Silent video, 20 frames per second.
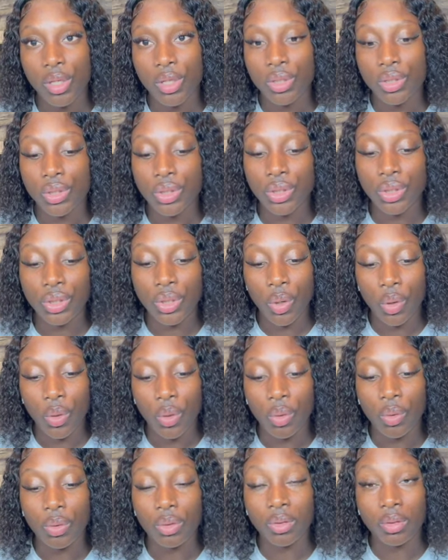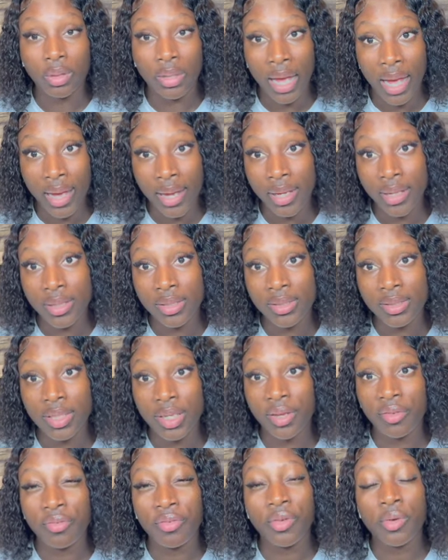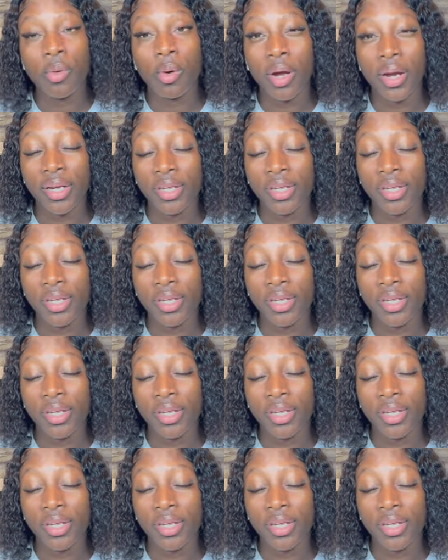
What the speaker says: So guys, if you are